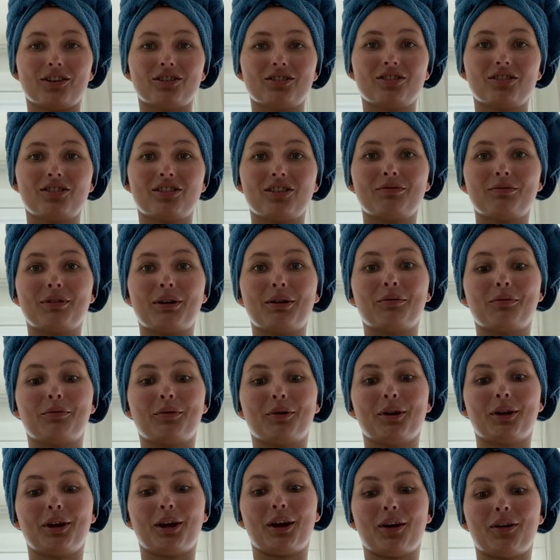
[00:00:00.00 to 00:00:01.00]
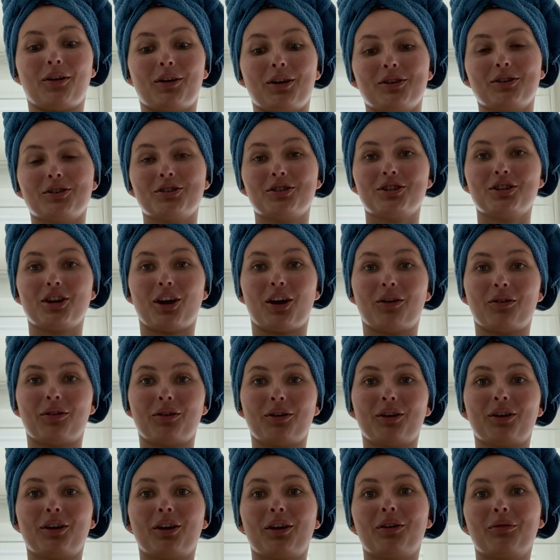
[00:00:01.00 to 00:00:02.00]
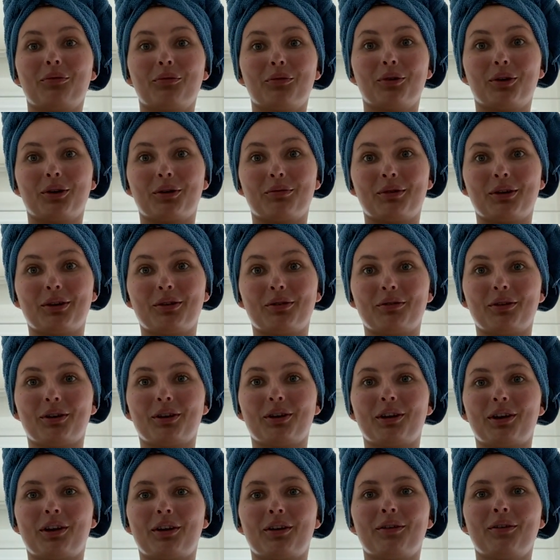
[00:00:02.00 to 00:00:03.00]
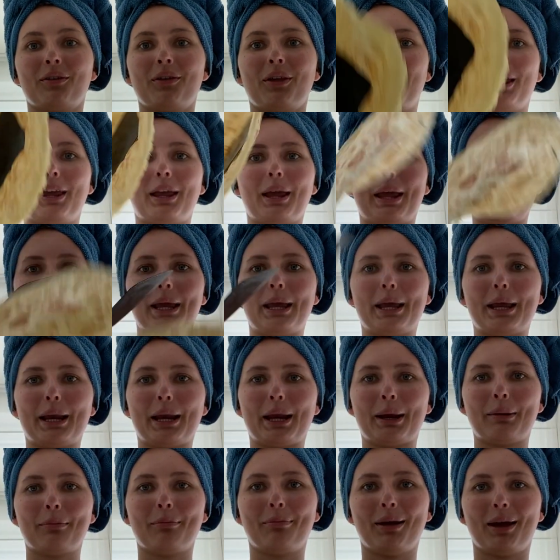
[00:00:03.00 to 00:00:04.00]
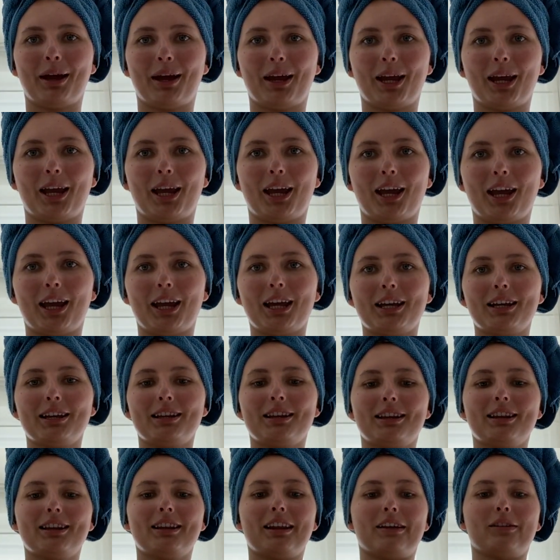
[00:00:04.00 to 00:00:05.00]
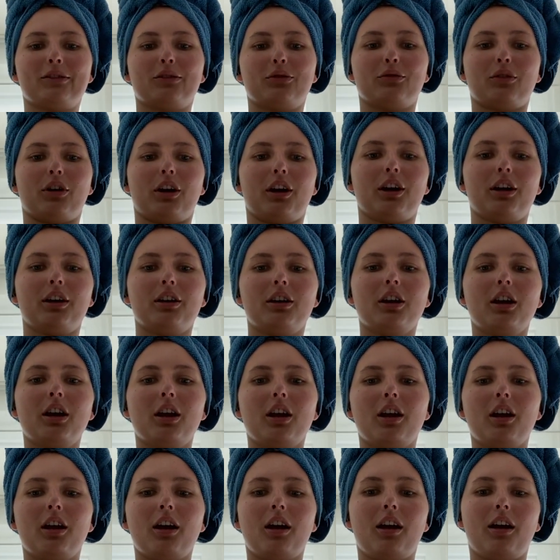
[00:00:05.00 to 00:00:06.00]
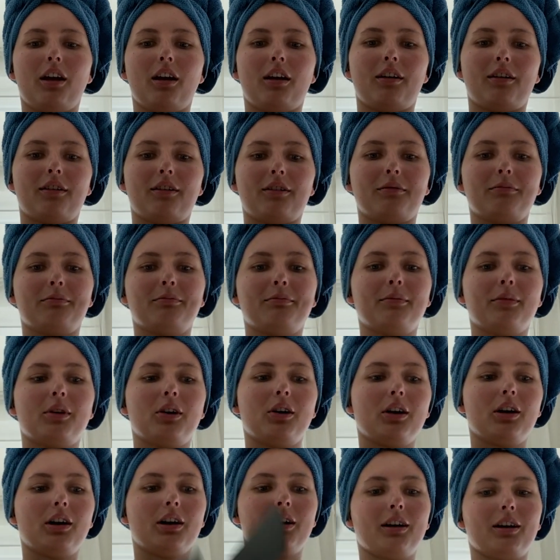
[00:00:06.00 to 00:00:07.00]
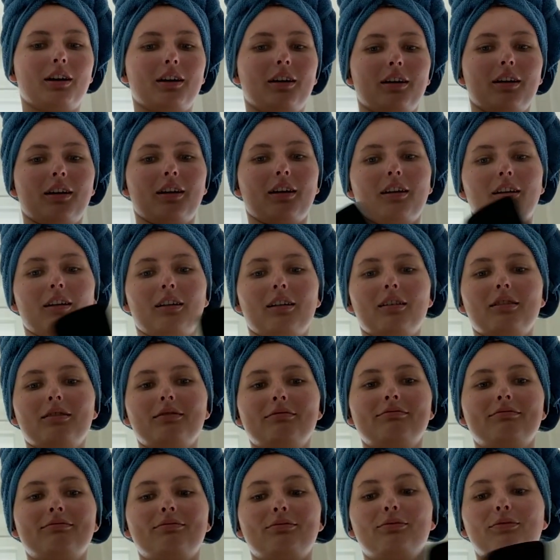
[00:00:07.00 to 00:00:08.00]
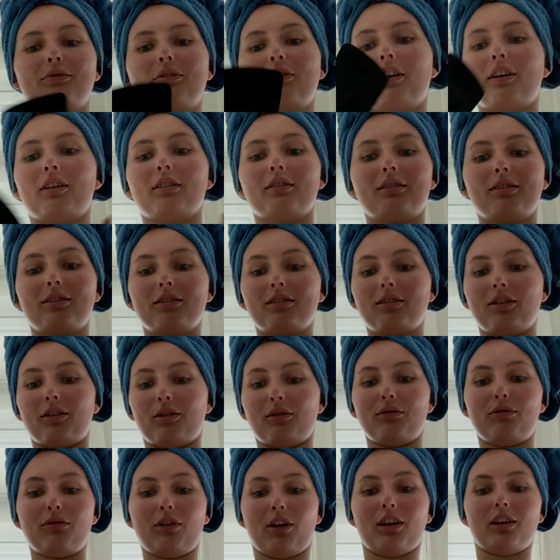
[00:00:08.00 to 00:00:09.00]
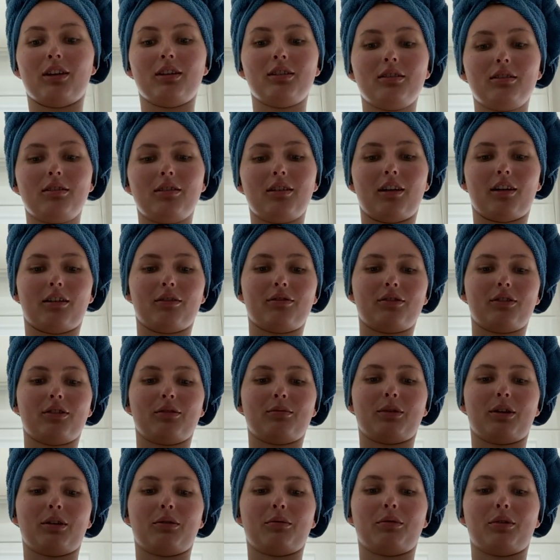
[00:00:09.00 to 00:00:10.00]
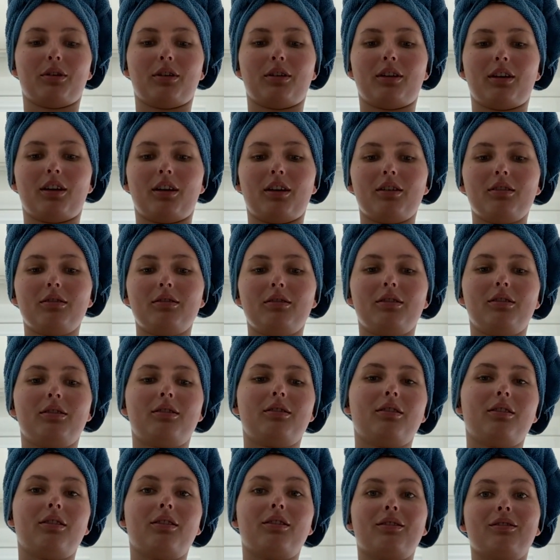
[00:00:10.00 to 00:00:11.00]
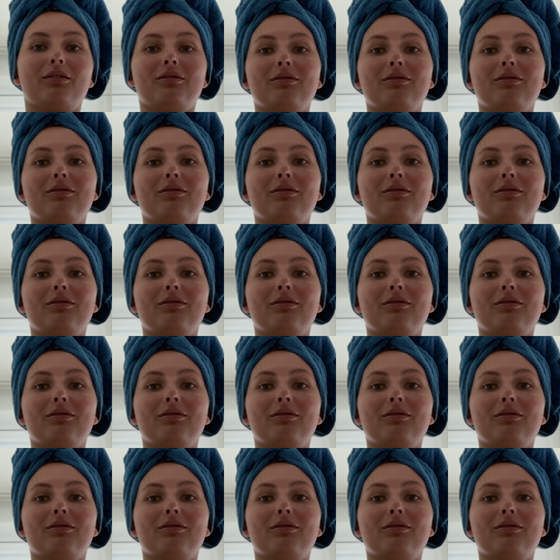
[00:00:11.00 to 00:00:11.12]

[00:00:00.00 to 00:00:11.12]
just did my workout and showered, and what am I doing now? Eating pancakes, that's right. I felt so faint after my workout, so